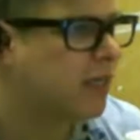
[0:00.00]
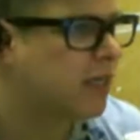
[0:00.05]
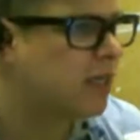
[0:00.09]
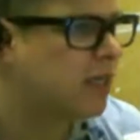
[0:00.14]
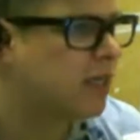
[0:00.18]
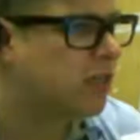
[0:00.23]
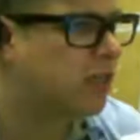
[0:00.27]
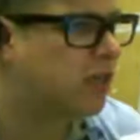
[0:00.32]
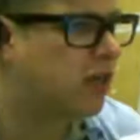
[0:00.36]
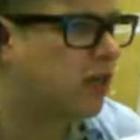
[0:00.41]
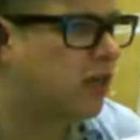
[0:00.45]

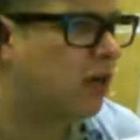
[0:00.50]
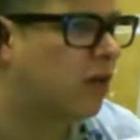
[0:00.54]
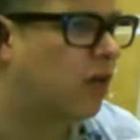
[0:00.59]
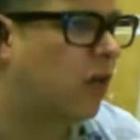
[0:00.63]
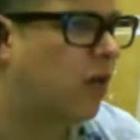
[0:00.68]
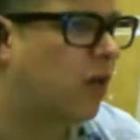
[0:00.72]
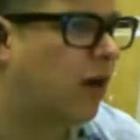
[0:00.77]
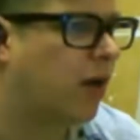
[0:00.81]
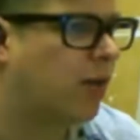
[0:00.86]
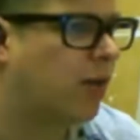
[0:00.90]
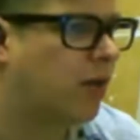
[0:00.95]
So
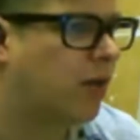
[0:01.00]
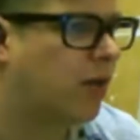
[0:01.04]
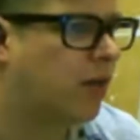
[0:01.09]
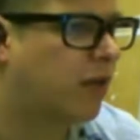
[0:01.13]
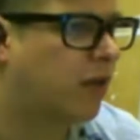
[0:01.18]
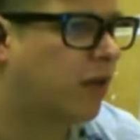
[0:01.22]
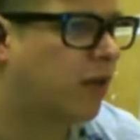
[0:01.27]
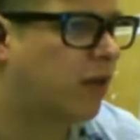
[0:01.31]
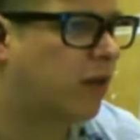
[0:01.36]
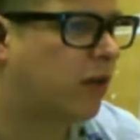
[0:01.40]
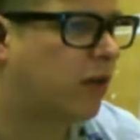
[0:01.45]
I'm going to
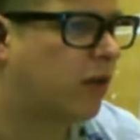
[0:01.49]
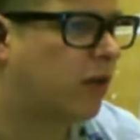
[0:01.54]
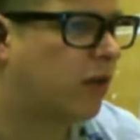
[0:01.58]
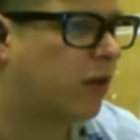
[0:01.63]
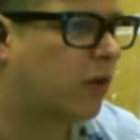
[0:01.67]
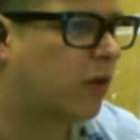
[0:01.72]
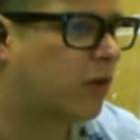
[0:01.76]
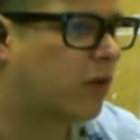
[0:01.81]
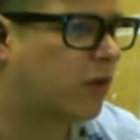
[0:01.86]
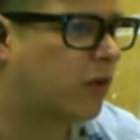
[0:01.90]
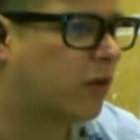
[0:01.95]

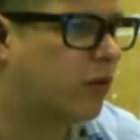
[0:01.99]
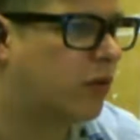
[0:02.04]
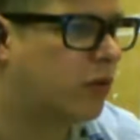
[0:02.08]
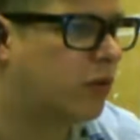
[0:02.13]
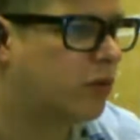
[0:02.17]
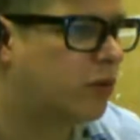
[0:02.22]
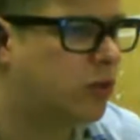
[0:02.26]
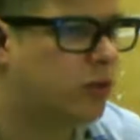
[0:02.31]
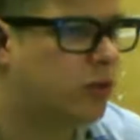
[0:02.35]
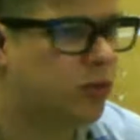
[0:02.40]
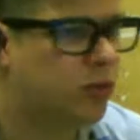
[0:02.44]
go
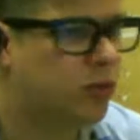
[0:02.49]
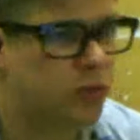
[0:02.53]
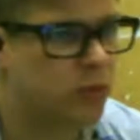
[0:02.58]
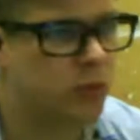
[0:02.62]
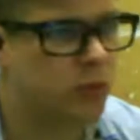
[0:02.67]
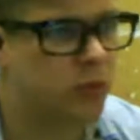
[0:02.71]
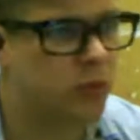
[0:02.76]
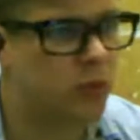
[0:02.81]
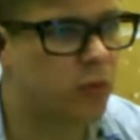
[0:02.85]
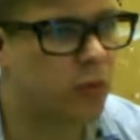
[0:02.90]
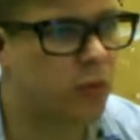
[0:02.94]

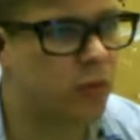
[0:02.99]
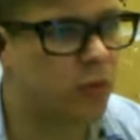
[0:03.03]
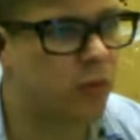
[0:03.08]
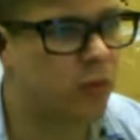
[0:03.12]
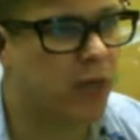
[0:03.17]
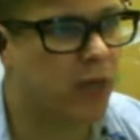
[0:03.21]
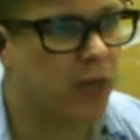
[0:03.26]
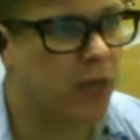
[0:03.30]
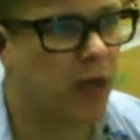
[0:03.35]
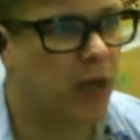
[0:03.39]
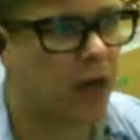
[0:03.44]
YouTube.
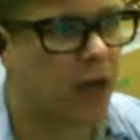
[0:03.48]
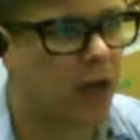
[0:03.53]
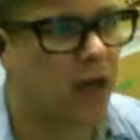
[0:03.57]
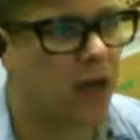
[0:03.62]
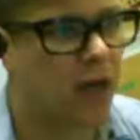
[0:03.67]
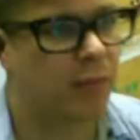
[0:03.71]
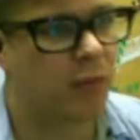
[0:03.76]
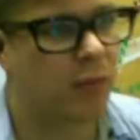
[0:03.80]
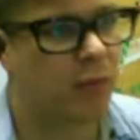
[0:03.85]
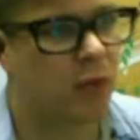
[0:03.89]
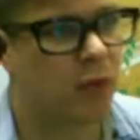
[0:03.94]

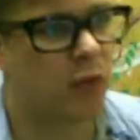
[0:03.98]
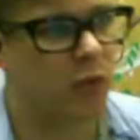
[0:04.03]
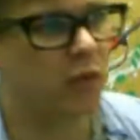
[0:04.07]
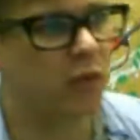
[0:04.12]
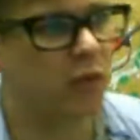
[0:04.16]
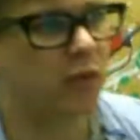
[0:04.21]
I'm going